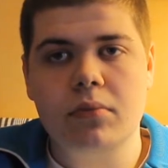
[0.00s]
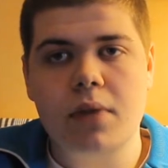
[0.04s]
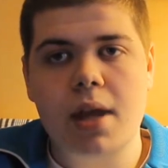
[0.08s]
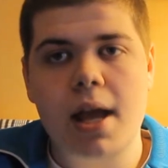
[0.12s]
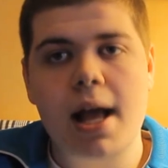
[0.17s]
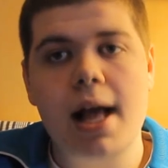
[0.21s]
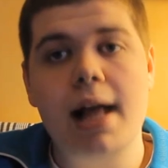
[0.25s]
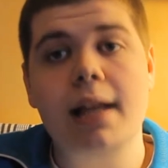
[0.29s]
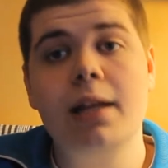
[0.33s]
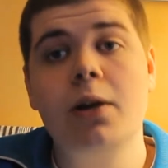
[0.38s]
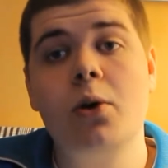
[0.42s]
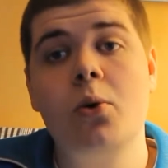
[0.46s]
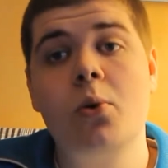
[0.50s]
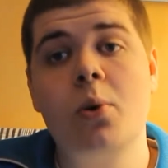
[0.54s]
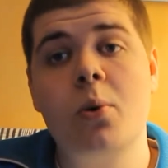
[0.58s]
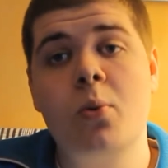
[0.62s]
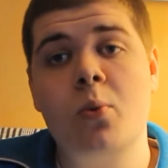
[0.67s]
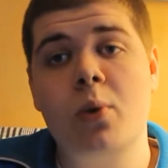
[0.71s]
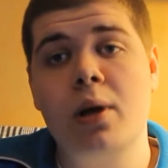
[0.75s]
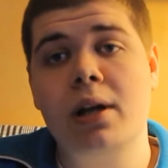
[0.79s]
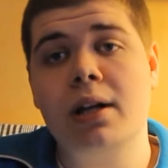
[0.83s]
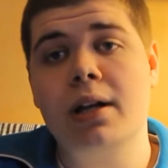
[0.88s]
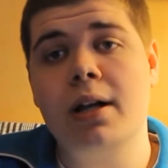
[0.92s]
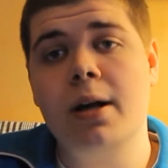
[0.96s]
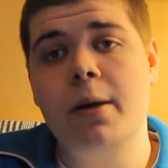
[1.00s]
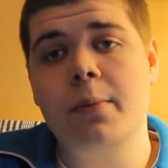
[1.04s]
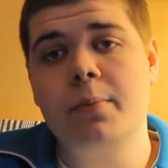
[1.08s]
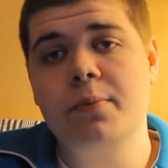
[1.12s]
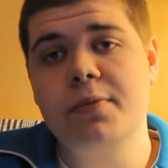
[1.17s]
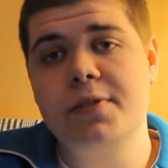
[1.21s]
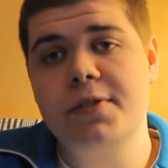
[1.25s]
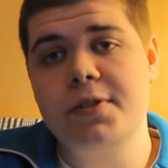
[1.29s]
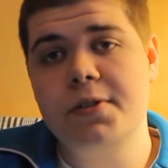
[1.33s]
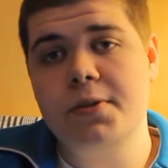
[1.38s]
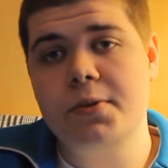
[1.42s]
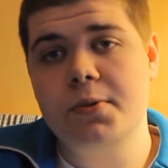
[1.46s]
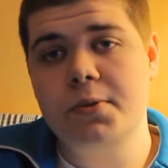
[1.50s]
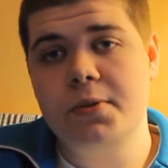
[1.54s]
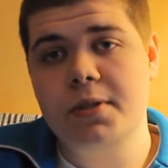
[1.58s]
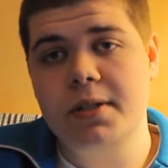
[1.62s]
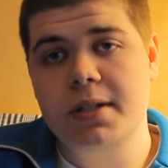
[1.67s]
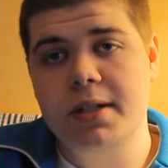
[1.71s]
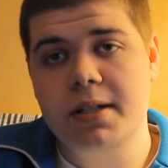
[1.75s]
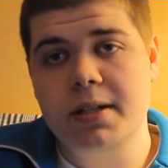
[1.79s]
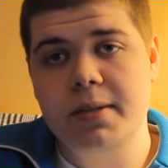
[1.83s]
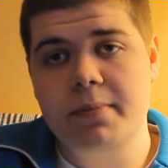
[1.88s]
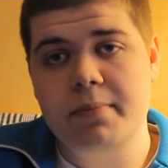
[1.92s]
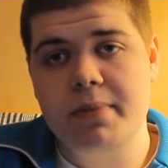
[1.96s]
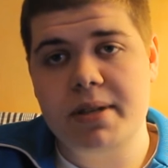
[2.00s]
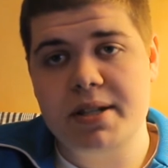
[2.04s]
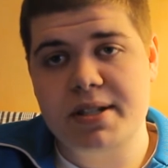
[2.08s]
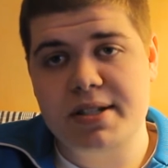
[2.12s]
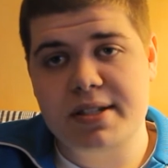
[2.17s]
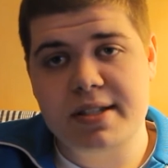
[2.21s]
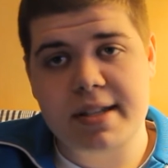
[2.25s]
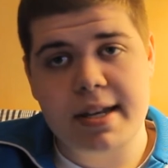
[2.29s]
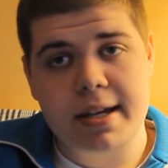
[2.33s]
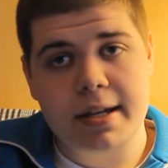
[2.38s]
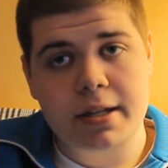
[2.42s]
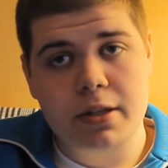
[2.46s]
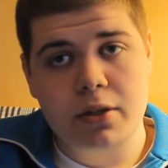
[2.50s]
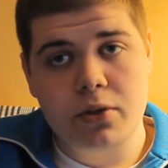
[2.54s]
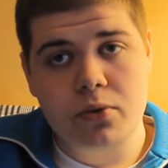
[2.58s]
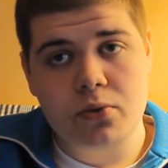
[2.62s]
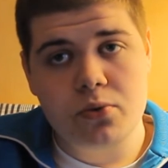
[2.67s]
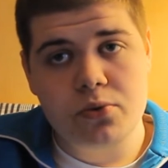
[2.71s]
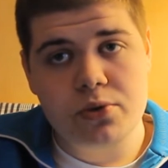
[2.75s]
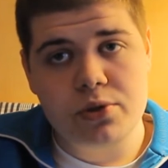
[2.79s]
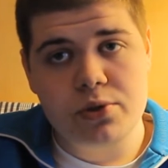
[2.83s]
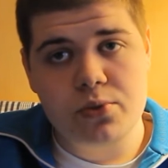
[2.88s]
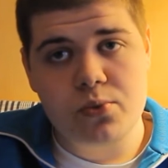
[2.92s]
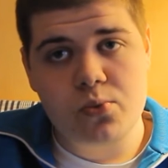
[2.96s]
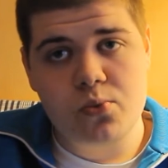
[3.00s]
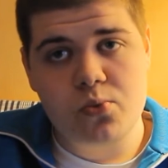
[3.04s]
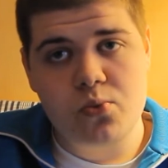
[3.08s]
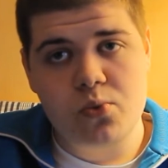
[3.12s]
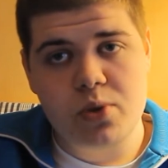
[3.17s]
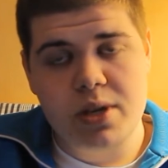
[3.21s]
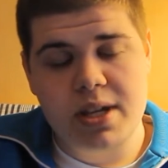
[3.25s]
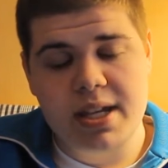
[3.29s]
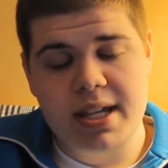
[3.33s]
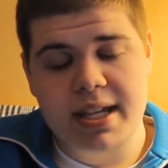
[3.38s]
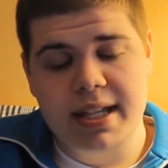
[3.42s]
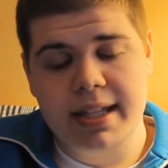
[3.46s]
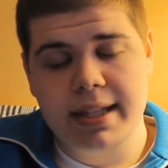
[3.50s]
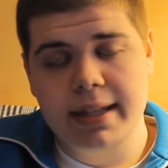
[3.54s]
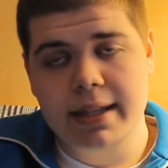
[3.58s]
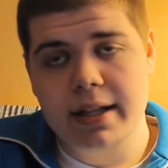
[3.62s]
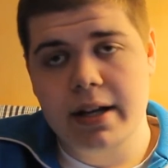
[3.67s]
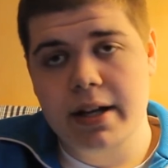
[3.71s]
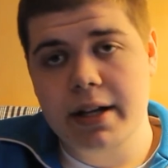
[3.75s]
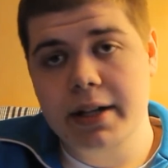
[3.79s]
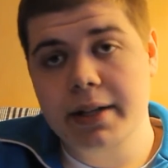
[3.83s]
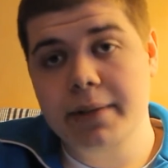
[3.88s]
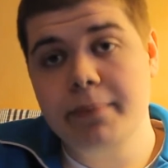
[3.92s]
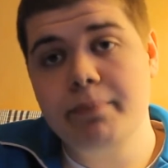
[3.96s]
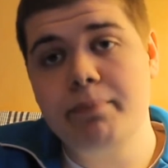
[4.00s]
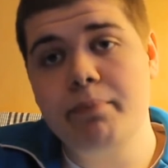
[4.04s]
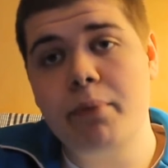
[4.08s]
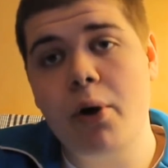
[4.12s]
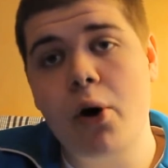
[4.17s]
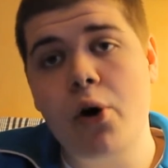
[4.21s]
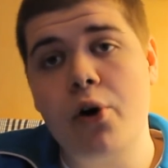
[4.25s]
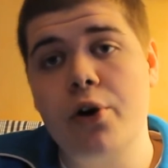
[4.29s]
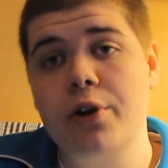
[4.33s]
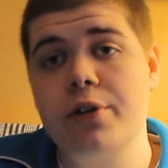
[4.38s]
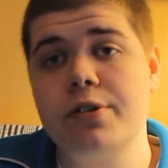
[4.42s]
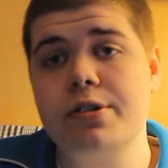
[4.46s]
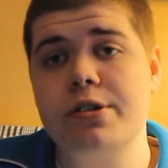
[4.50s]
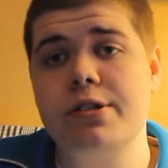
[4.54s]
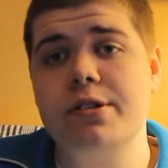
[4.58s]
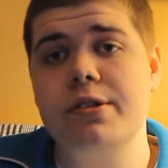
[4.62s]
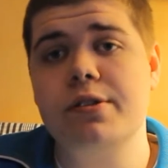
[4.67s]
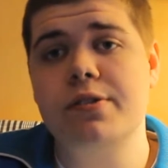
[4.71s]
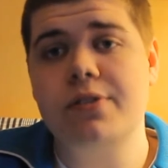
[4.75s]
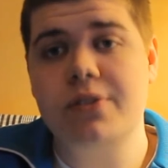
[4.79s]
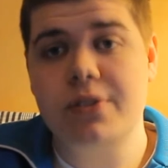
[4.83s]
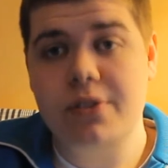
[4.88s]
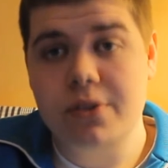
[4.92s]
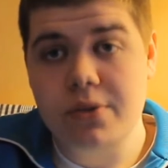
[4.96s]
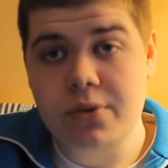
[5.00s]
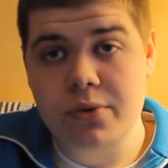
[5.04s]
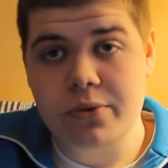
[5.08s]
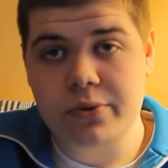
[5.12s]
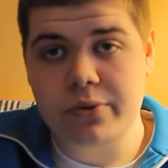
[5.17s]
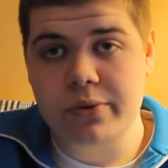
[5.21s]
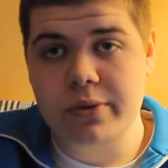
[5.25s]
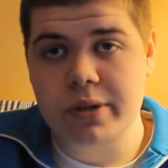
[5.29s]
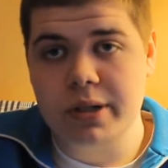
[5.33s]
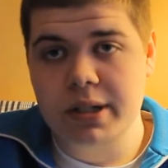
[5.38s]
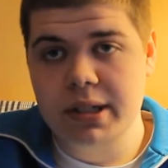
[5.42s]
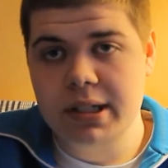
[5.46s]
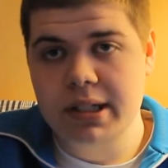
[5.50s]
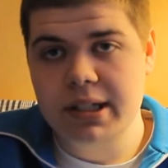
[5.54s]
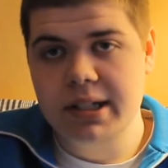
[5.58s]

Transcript: Hello and welcome to the Best Tech News Week 9 Part 2.